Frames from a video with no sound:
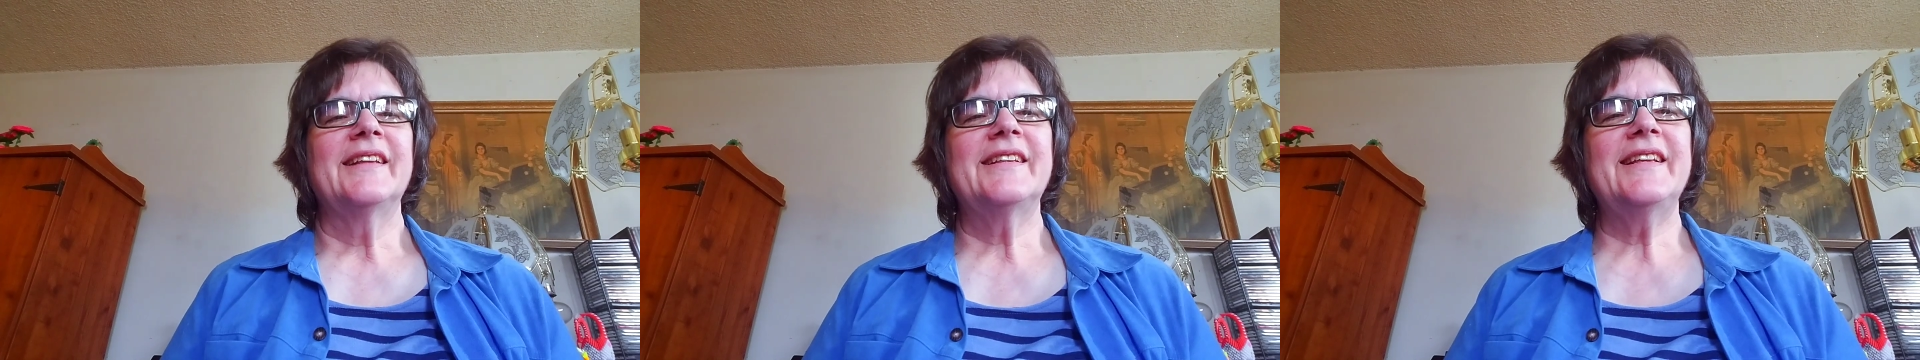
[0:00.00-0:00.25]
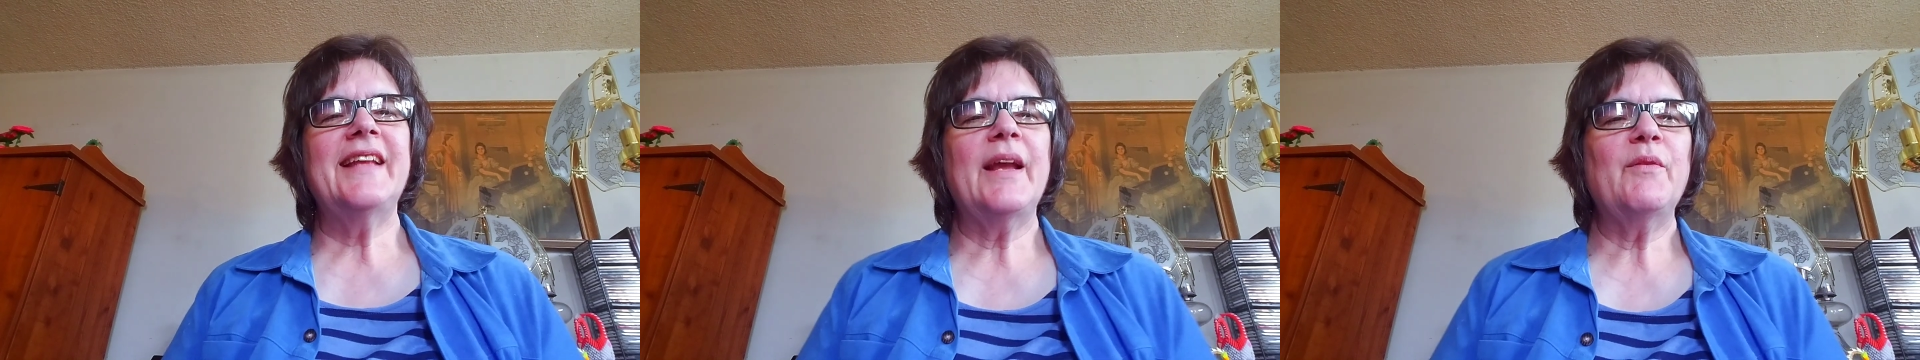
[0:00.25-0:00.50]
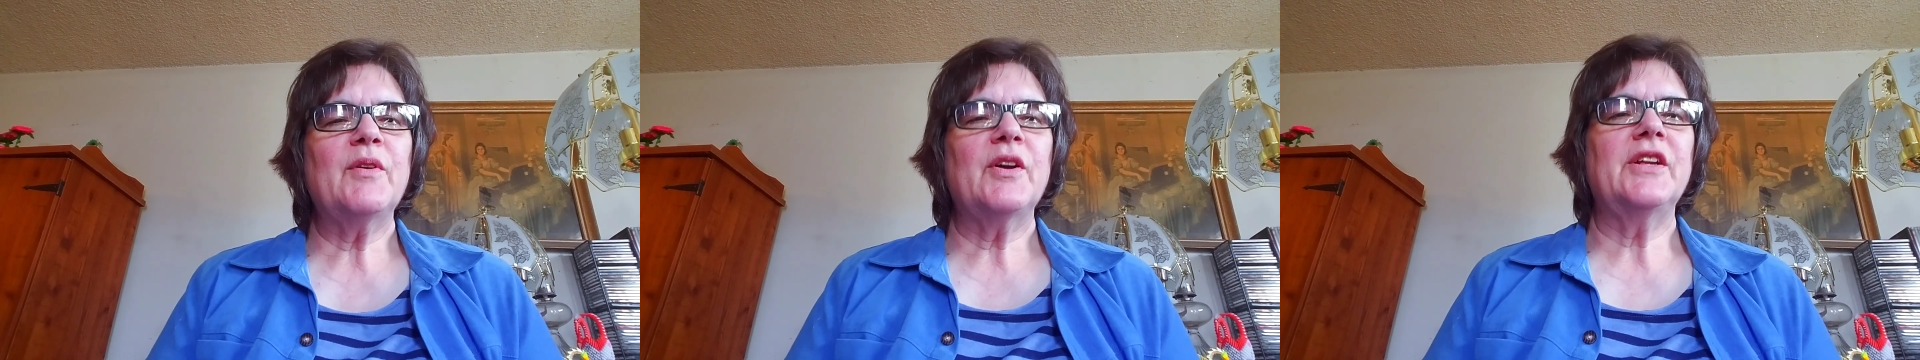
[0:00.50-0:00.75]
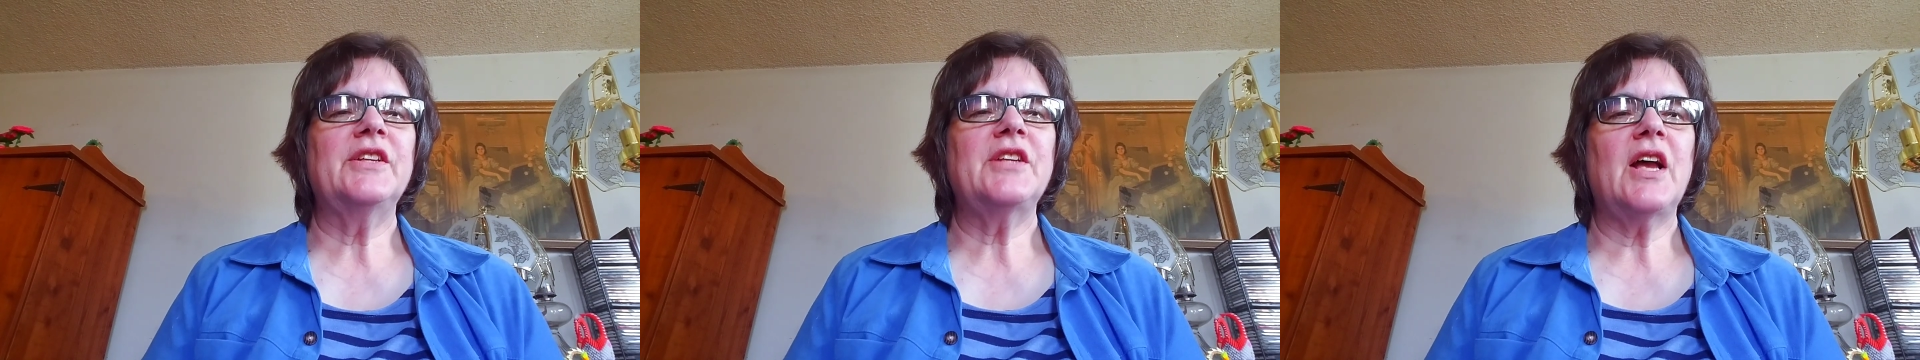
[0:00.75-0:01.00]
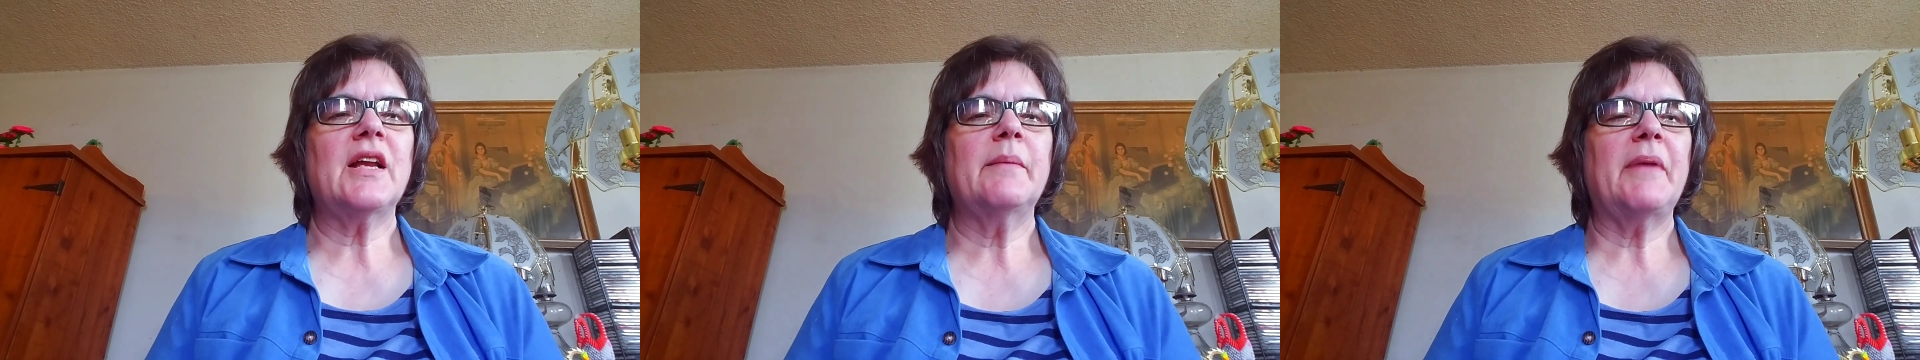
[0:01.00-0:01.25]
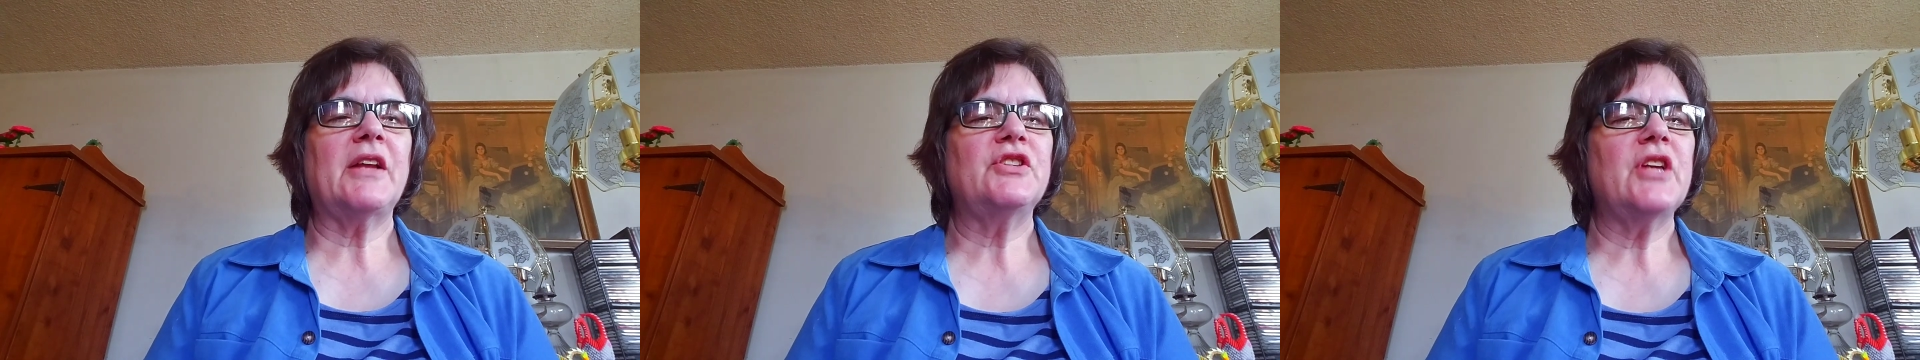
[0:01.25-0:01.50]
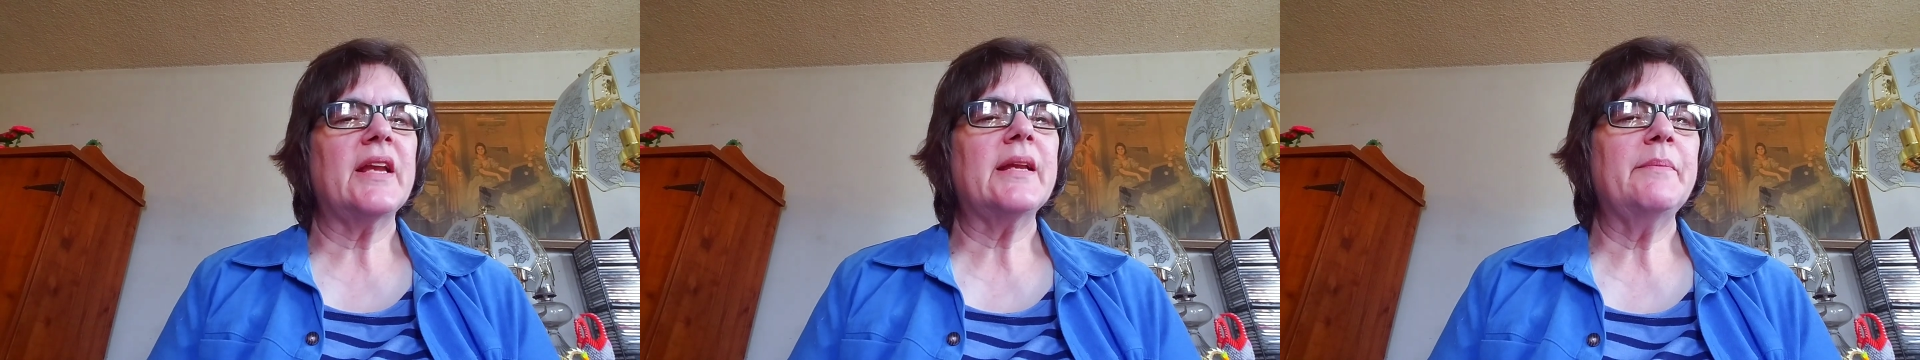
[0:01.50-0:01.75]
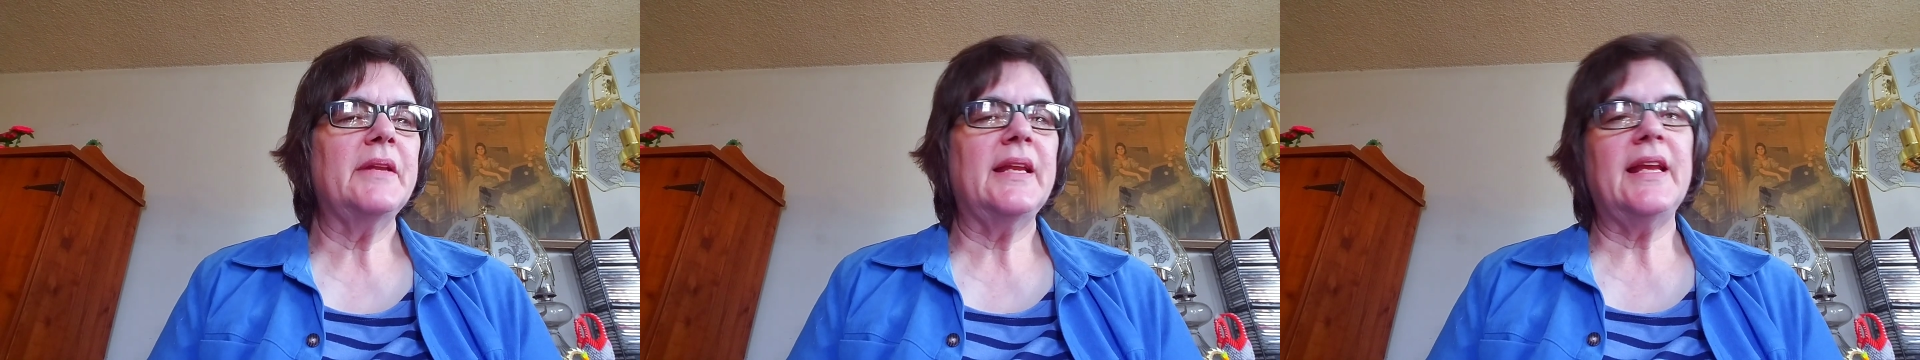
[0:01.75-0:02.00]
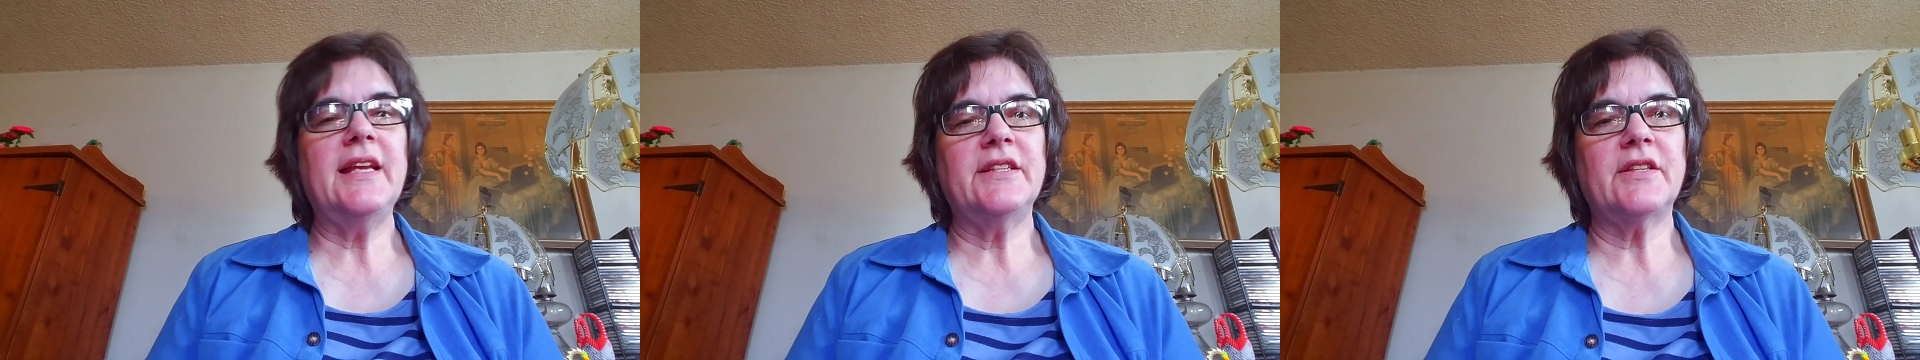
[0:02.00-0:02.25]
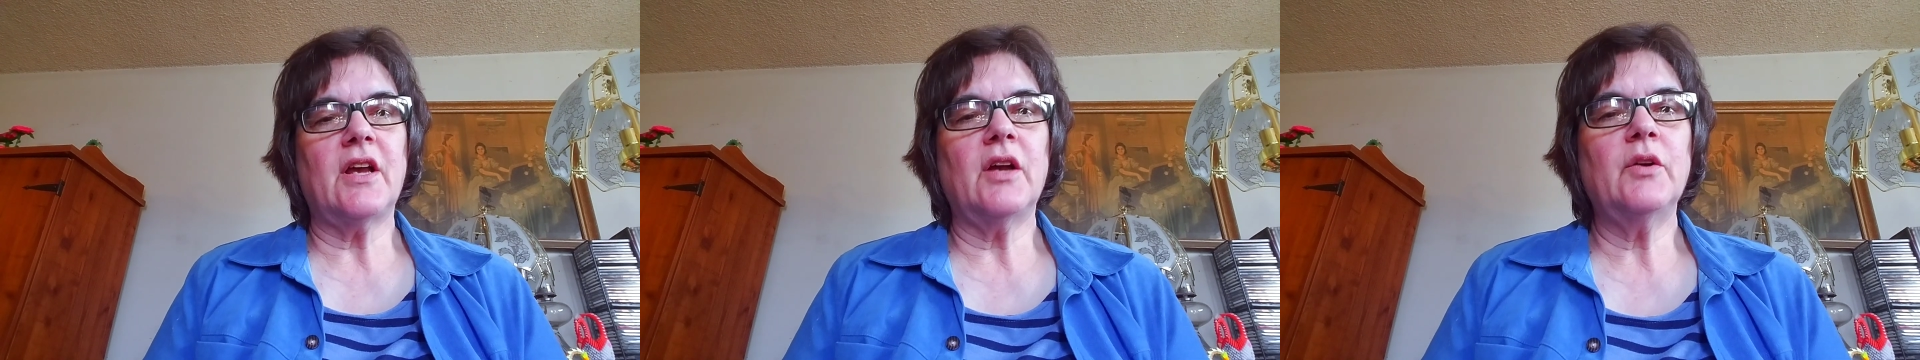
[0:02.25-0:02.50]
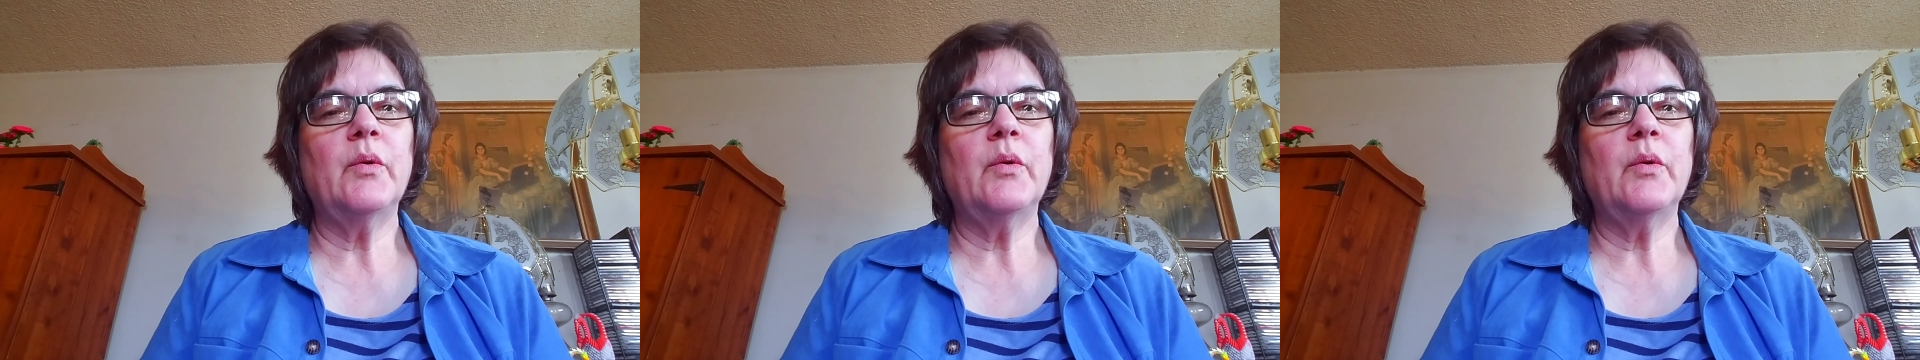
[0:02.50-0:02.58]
Today we're going to talk about Jacob and Esau,